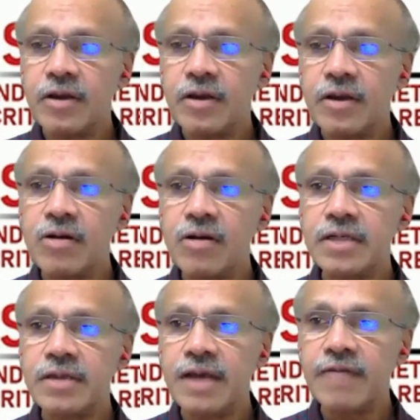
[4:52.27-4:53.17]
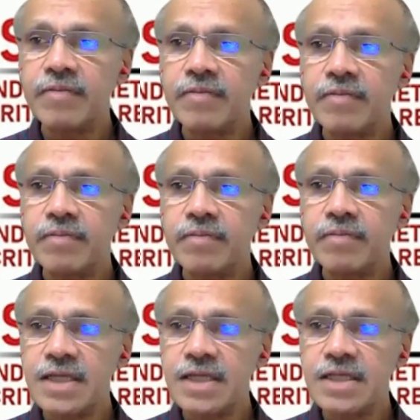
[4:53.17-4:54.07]
You don't need to have a
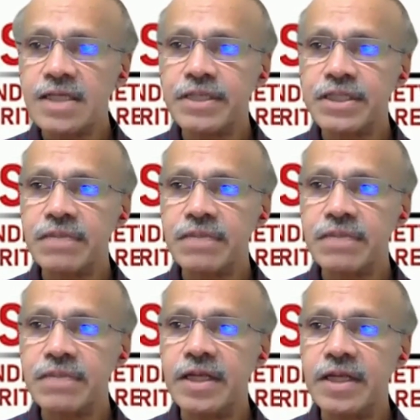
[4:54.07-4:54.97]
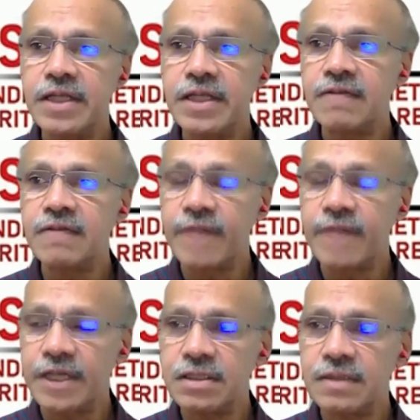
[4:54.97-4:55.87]
precise measurement of the ejection
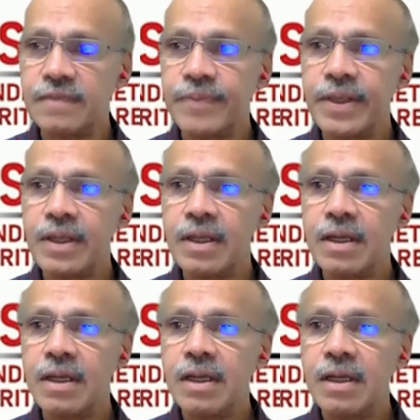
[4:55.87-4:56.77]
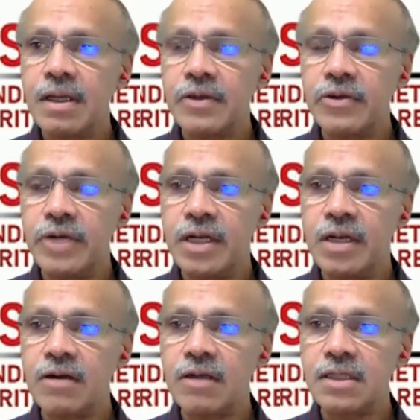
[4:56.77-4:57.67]
fraction. You need
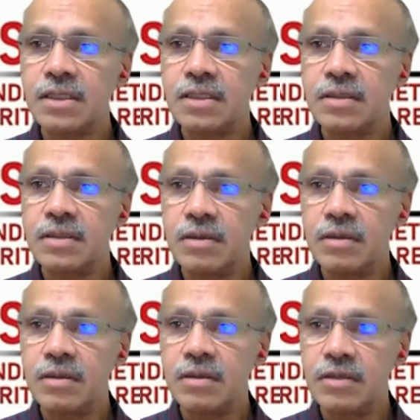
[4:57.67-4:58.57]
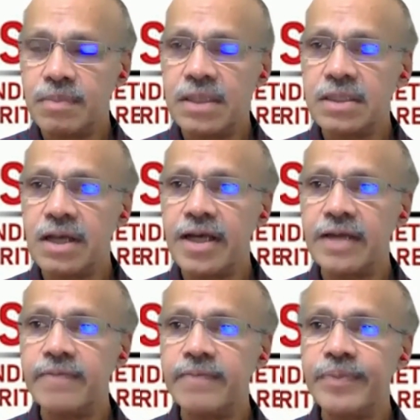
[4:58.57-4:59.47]
not spend
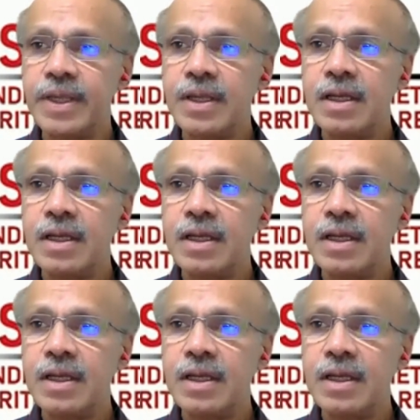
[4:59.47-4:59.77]
time